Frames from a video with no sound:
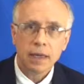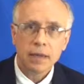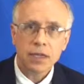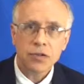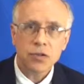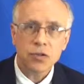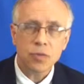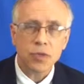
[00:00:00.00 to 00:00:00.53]

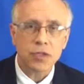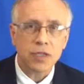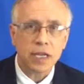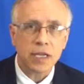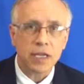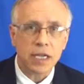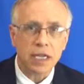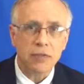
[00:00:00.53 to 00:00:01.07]
These tumors
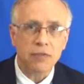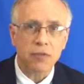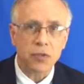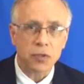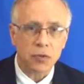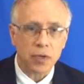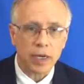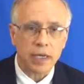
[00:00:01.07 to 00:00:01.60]
tend to
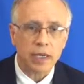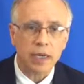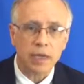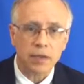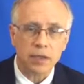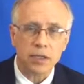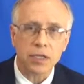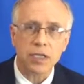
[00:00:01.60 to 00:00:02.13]
infiltrate
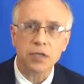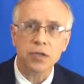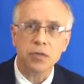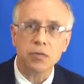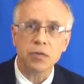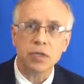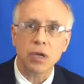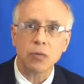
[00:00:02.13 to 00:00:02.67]
the
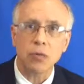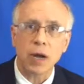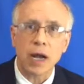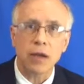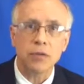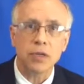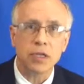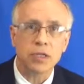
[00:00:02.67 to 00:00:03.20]
tissues
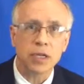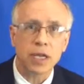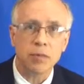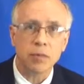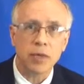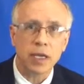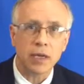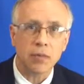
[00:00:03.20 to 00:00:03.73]
around the
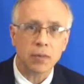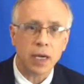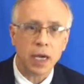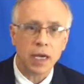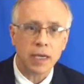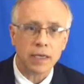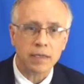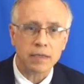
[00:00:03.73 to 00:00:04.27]
site where they
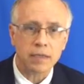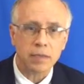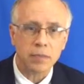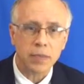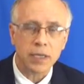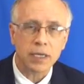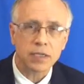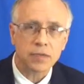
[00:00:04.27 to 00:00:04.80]
arise
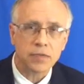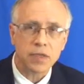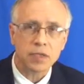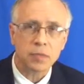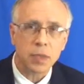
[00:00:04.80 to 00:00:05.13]
because of this